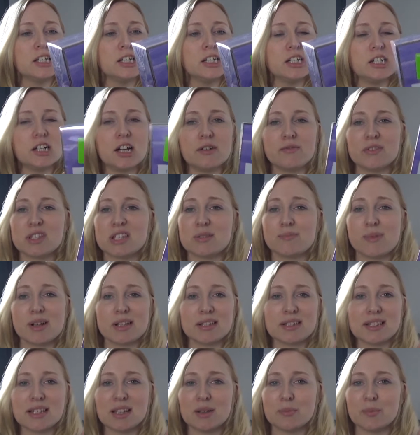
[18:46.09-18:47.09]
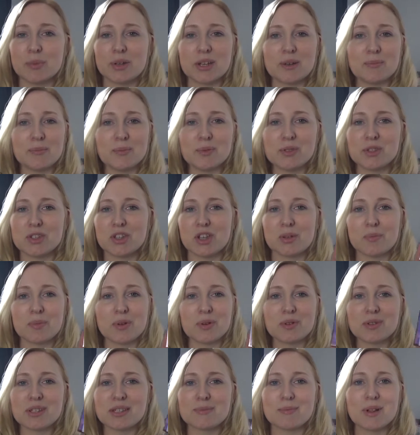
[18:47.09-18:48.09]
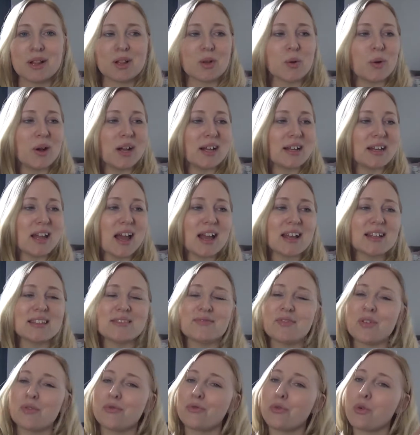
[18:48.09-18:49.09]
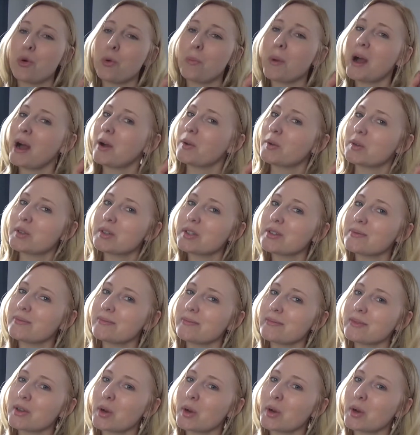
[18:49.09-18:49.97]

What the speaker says: yeah, I haven't smelt it, but I presume it'll smell quite nice for £4.